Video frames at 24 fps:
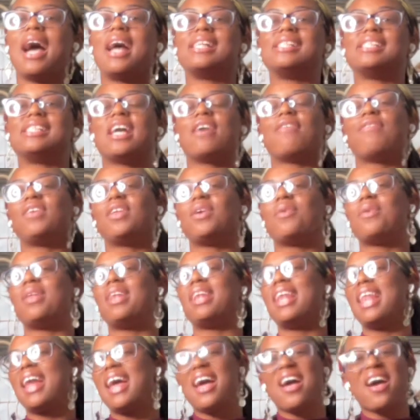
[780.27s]
definitely would
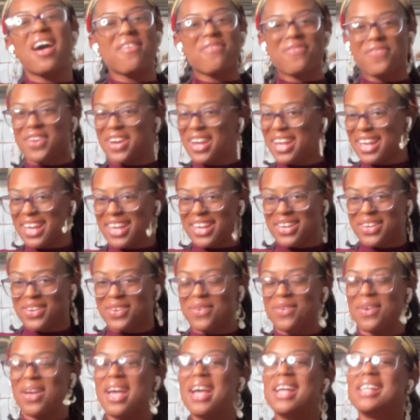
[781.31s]
love for you